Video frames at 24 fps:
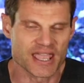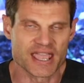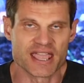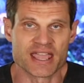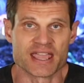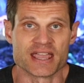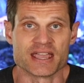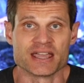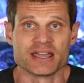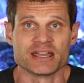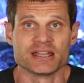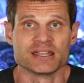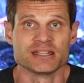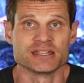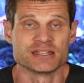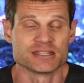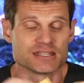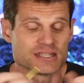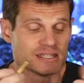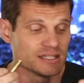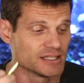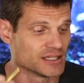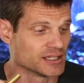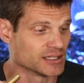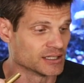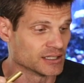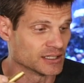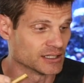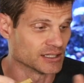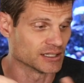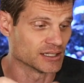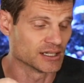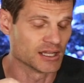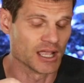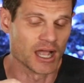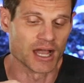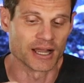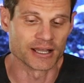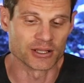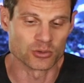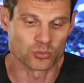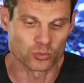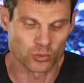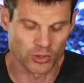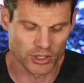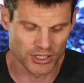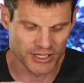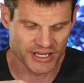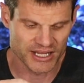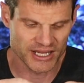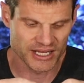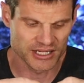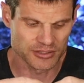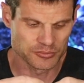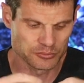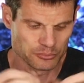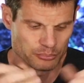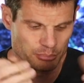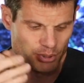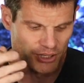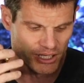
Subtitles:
and it got it working,